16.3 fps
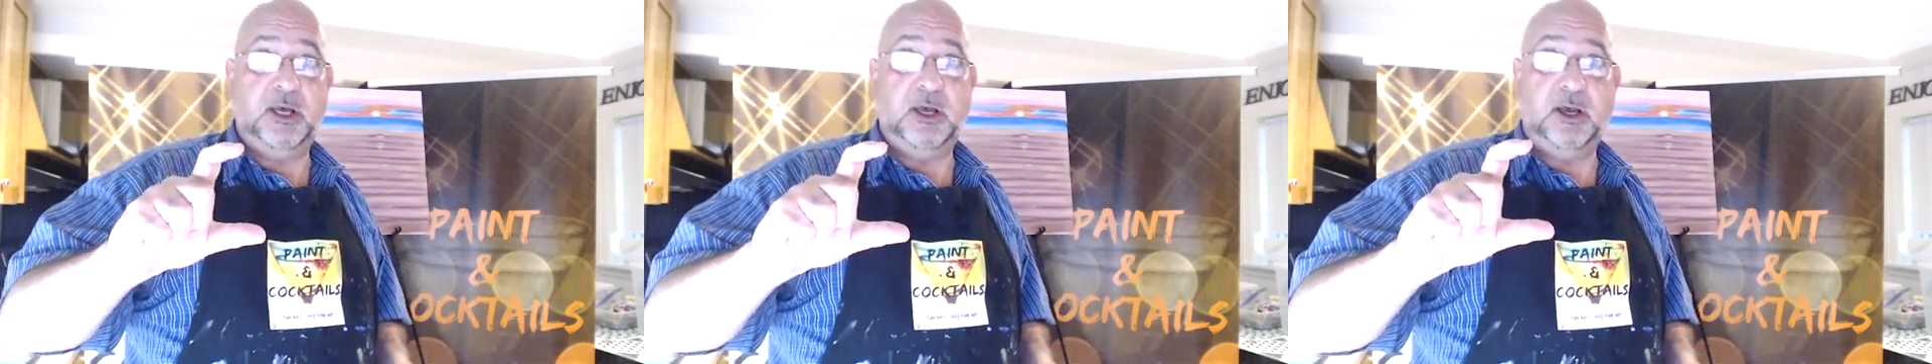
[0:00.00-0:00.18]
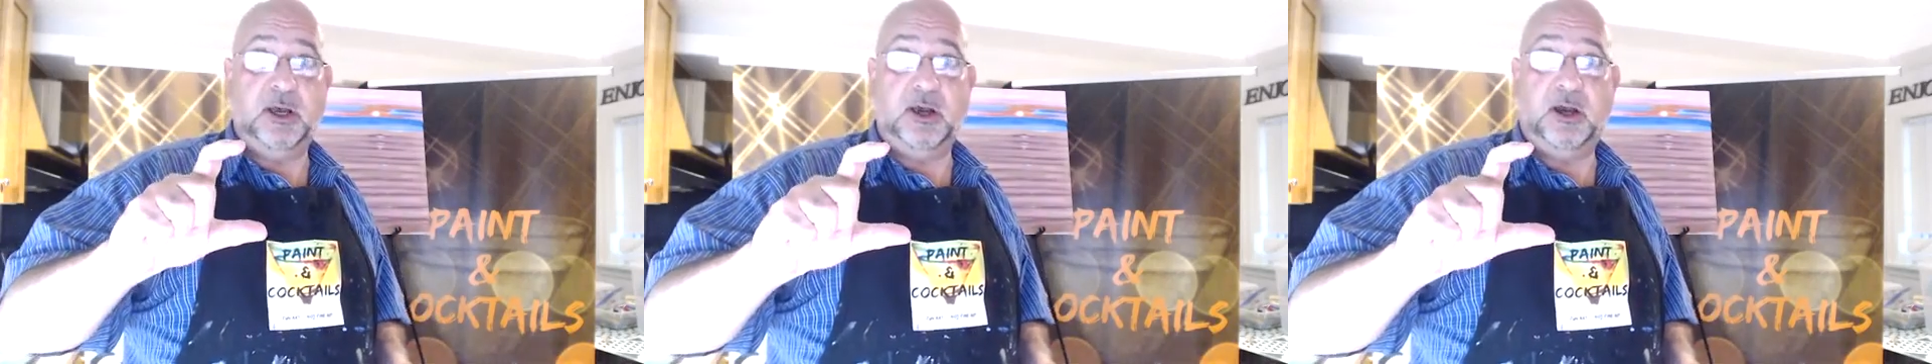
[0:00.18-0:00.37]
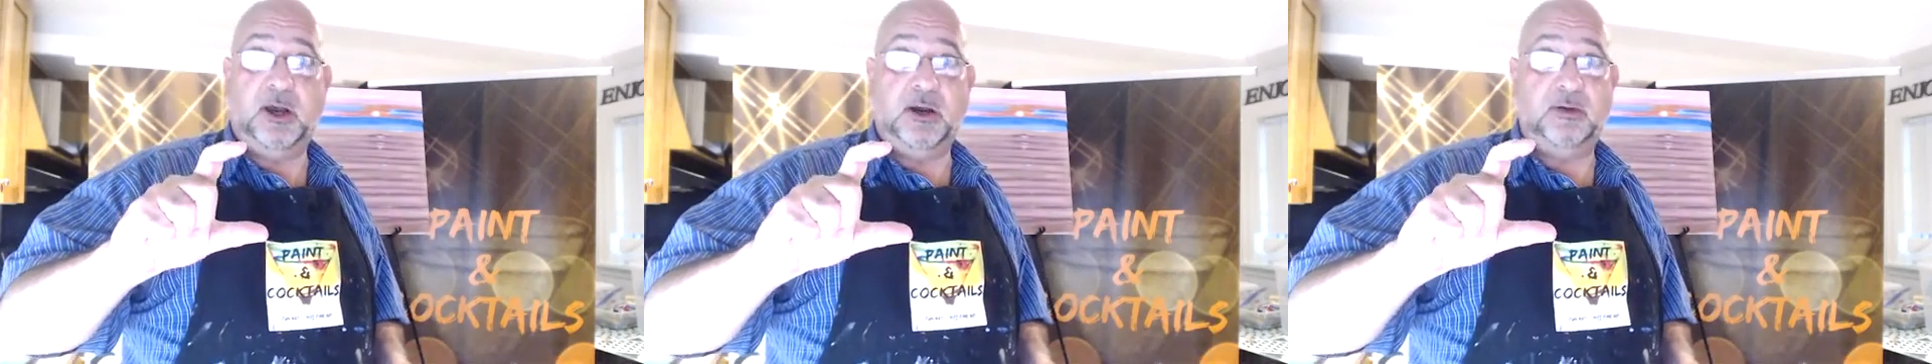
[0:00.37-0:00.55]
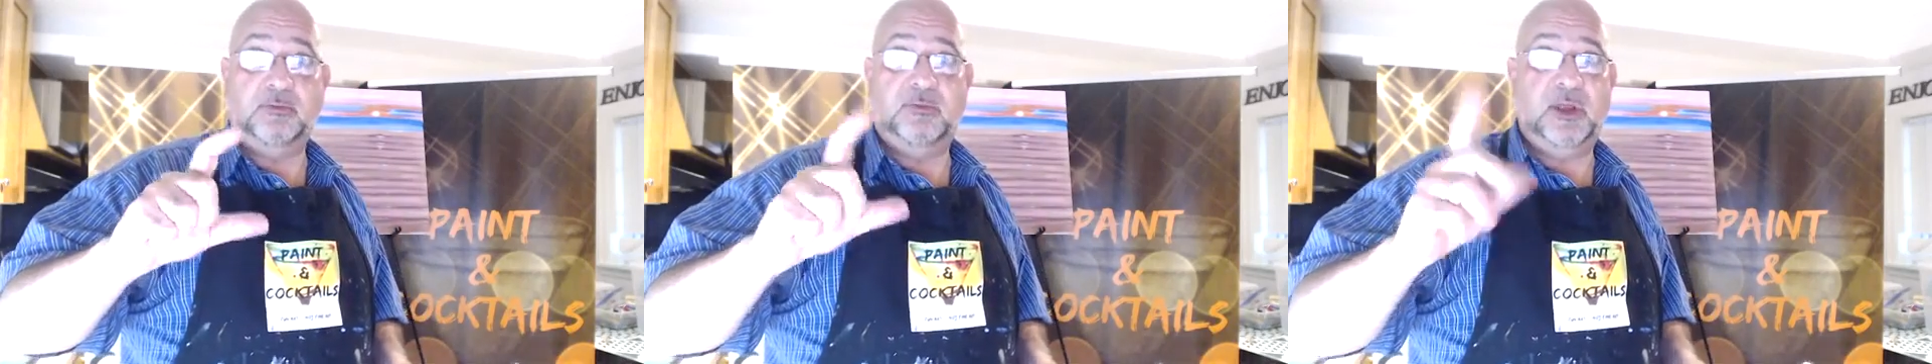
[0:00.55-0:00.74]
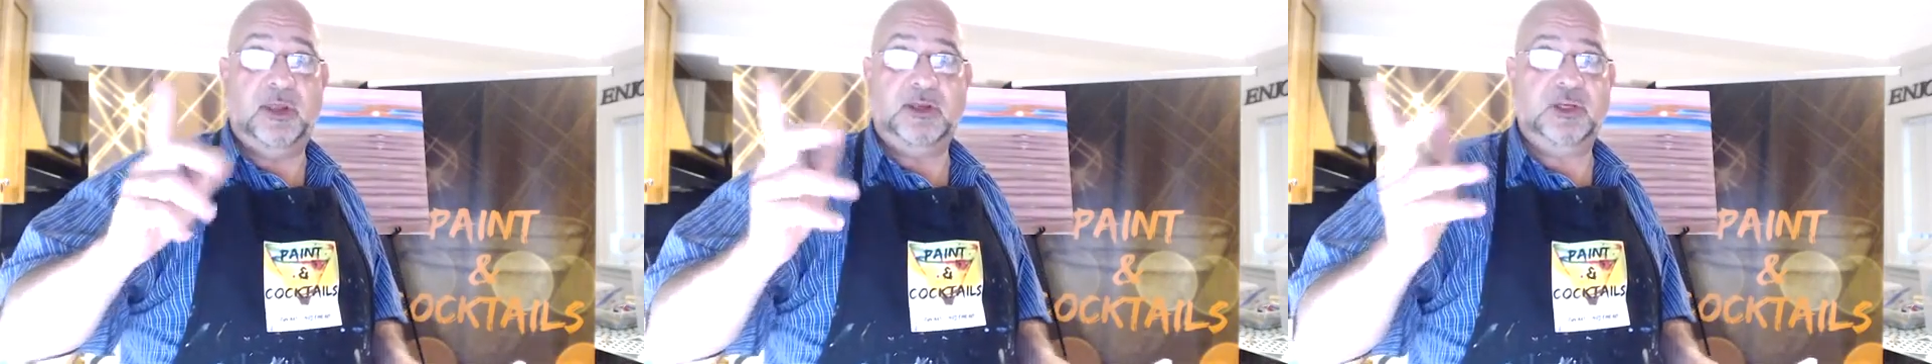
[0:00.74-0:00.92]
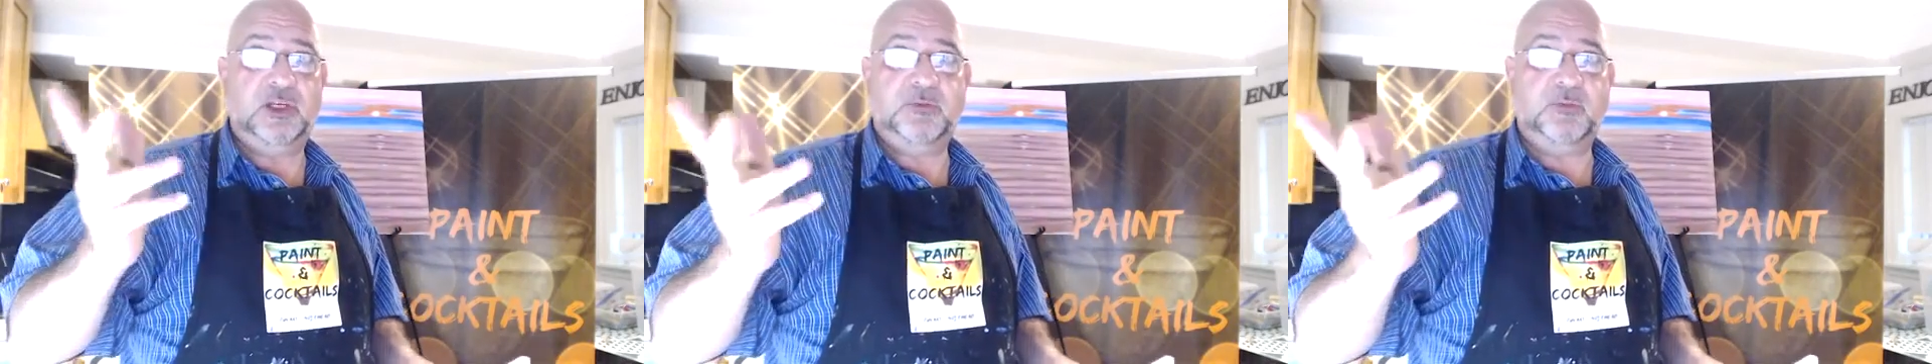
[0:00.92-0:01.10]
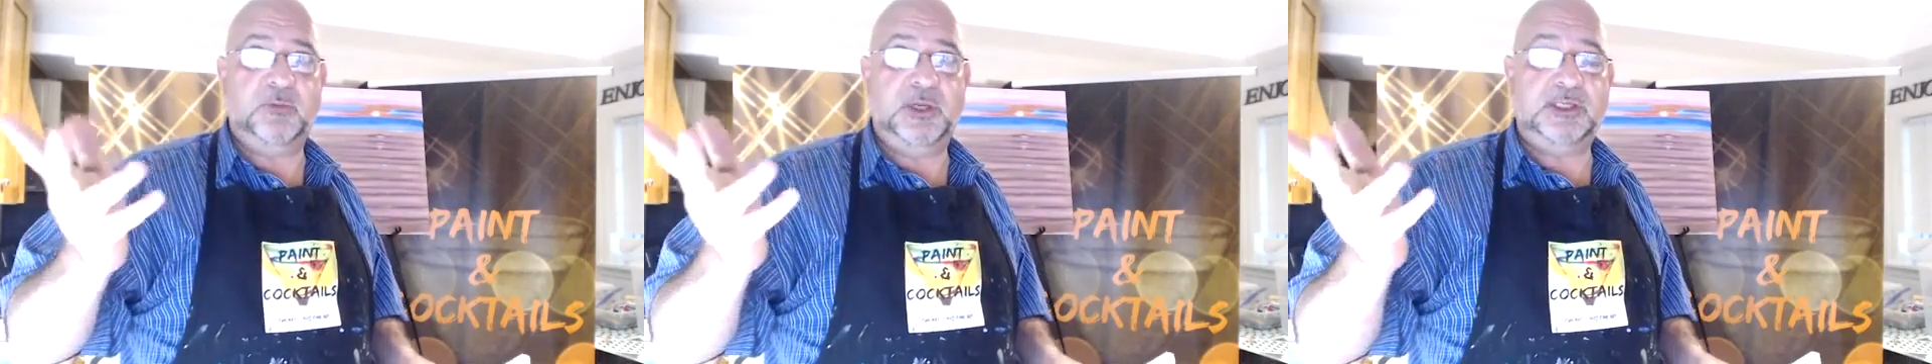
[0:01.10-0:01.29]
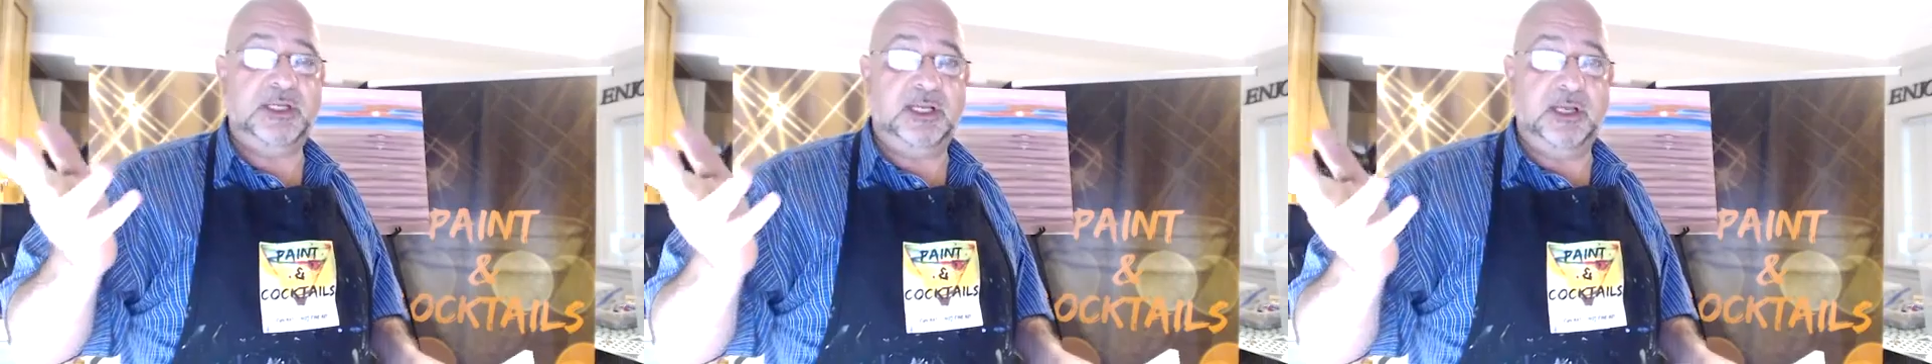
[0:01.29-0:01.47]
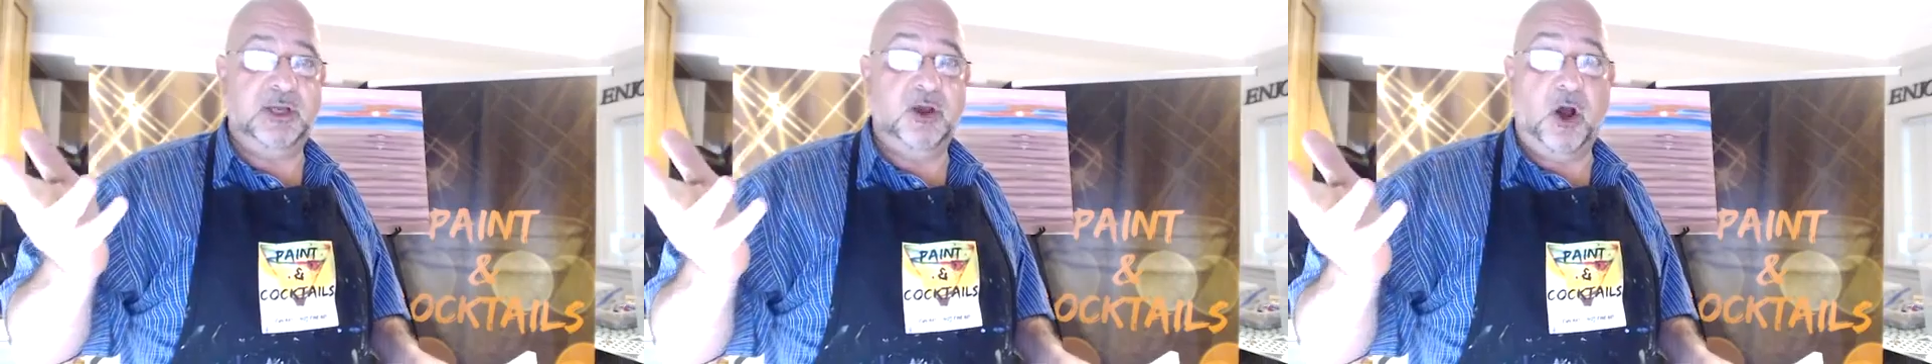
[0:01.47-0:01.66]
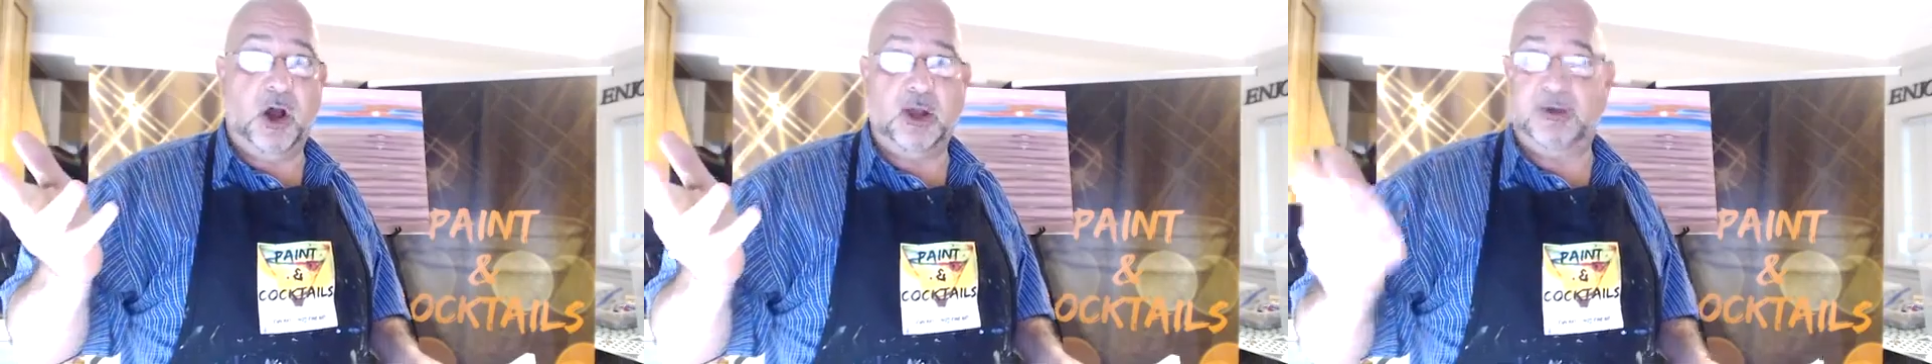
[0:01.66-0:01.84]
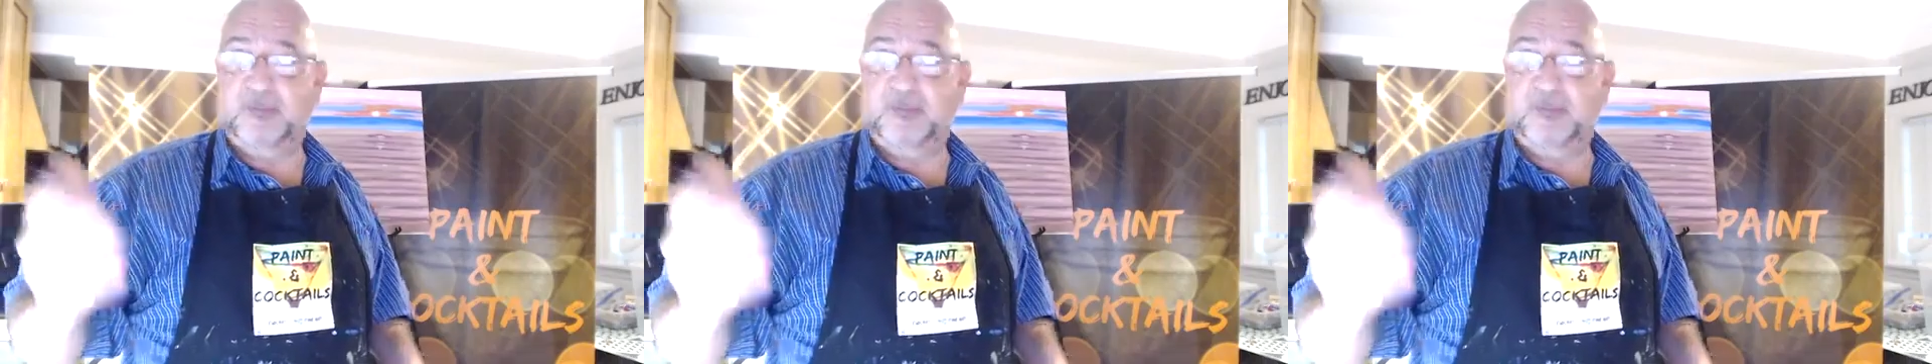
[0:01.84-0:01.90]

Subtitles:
are just basically gone.